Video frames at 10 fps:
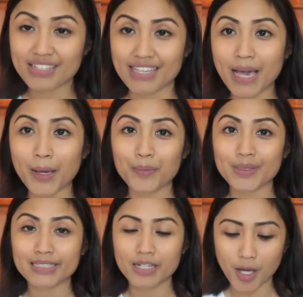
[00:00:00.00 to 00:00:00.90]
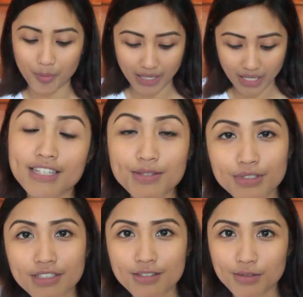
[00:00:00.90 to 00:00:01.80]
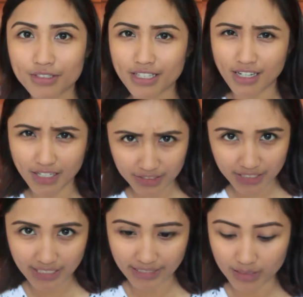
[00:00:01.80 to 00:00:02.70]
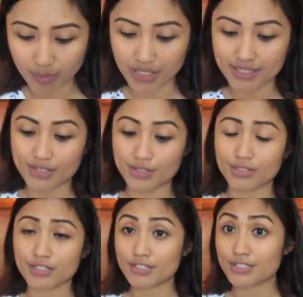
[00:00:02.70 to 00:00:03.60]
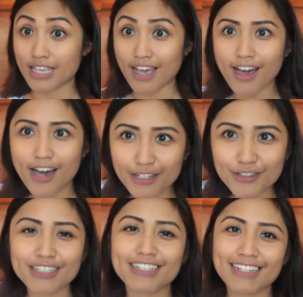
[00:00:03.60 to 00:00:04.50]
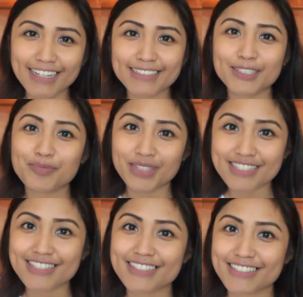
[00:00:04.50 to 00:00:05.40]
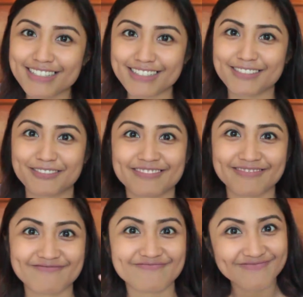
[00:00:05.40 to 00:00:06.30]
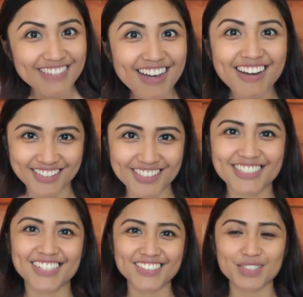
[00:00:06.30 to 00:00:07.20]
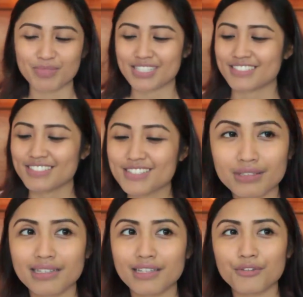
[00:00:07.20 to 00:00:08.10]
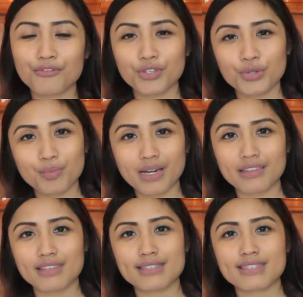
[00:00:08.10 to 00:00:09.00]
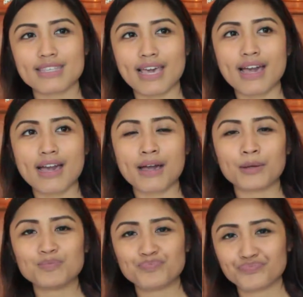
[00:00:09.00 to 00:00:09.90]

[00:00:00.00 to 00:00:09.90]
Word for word: yeah, I picked it up. And this one is only 190 pesos. 190 pesos. 190 pesos. If you buy this at